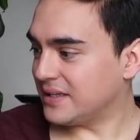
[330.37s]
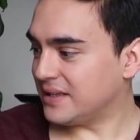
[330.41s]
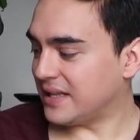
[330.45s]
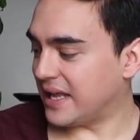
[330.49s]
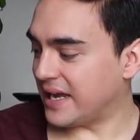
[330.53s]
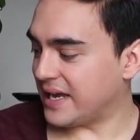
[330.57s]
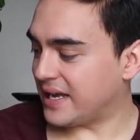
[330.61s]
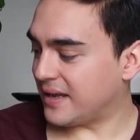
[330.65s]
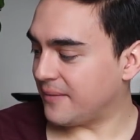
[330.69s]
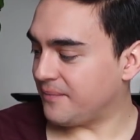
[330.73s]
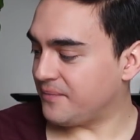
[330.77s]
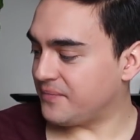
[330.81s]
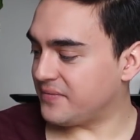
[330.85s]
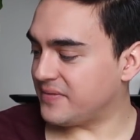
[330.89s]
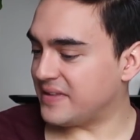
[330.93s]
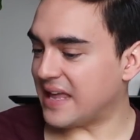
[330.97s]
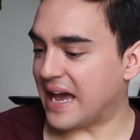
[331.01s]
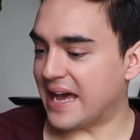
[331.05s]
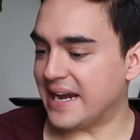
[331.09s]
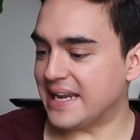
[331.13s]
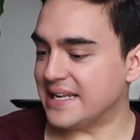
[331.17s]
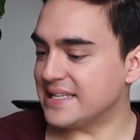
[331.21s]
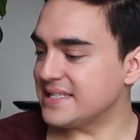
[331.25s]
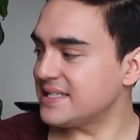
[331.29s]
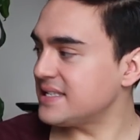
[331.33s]
Like
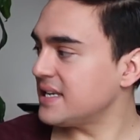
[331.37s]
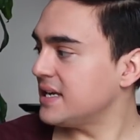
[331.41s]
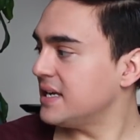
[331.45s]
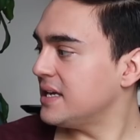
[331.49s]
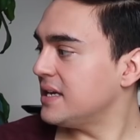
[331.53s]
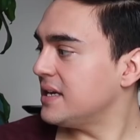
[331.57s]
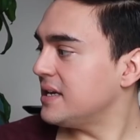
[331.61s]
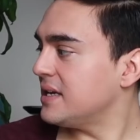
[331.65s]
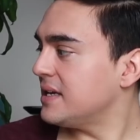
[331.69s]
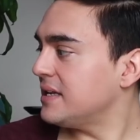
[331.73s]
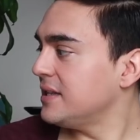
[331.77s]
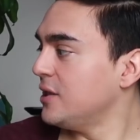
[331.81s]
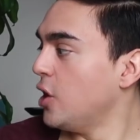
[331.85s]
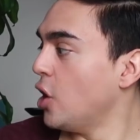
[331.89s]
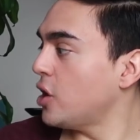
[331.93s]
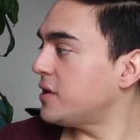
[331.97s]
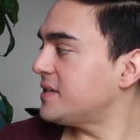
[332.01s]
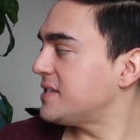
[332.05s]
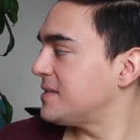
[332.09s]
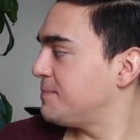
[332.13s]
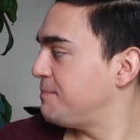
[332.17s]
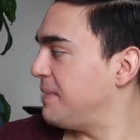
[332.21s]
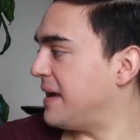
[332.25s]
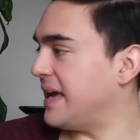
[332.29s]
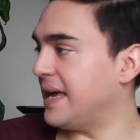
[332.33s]
that is,
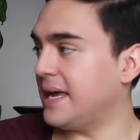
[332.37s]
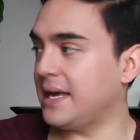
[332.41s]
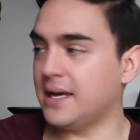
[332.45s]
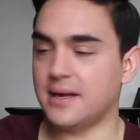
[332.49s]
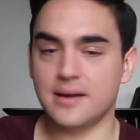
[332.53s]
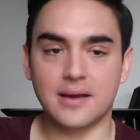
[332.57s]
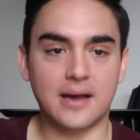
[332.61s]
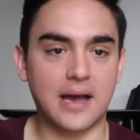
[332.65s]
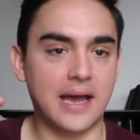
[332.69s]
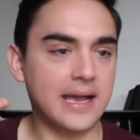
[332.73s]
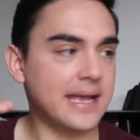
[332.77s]
looks big.